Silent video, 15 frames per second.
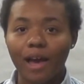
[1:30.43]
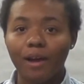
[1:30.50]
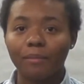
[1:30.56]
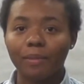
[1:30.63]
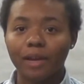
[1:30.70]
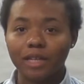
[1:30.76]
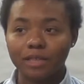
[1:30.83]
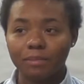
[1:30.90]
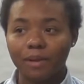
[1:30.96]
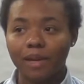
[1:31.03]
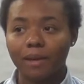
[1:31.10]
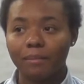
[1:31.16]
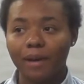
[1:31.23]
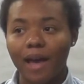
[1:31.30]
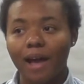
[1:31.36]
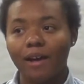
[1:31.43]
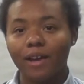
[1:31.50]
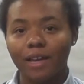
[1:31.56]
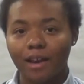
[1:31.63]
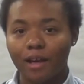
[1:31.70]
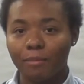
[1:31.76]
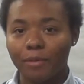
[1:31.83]
how I'm going to spend it, but how I
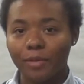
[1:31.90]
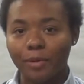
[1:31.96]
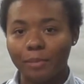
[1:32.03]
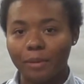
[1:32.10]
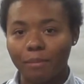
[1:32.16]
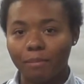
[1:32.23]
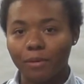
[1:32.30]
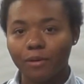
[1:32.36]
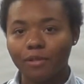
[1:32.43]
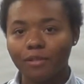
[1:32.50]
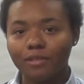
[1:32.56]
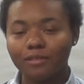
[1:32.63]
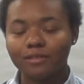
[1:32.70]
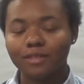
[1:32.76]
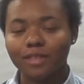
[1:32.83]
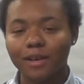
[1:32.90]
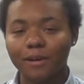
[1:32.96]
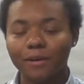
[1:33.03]
can help other people. Exactly.